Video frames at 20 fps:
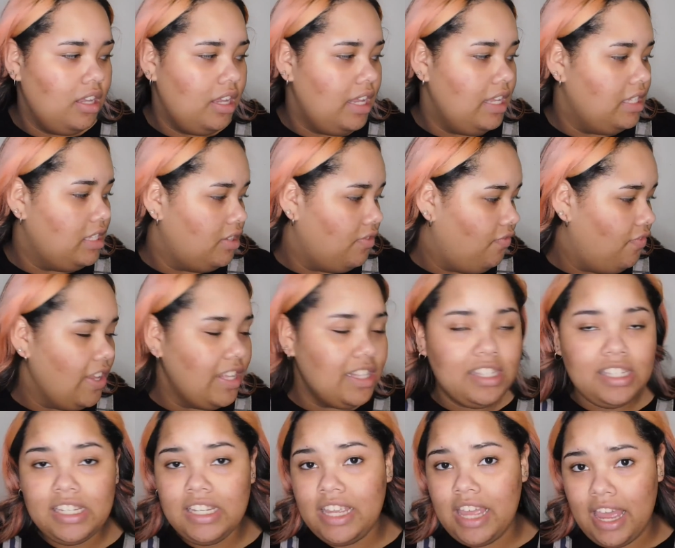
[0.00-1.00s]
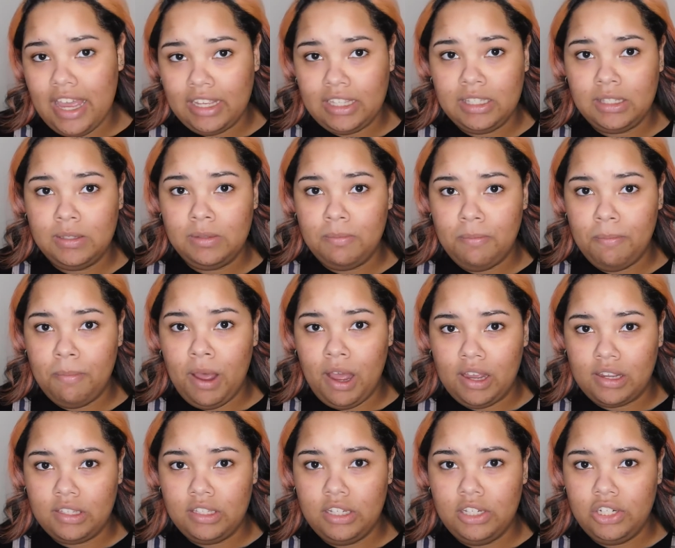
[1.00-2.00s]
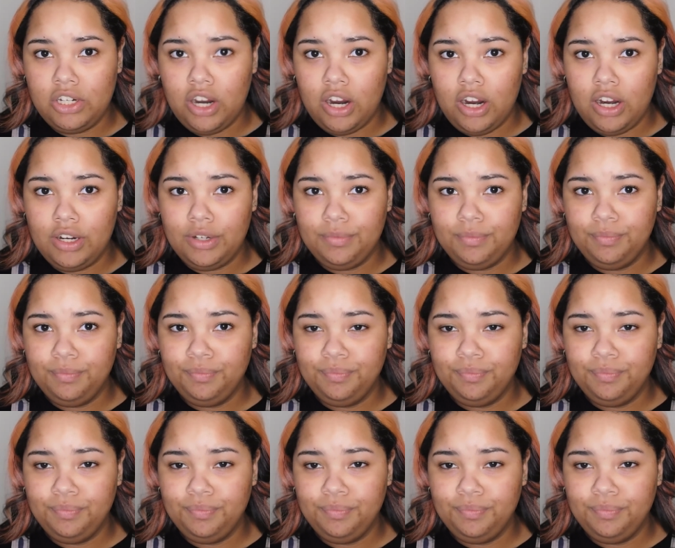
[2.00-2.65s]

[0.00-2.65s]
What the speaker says: It's Fenty X BoxyCharm.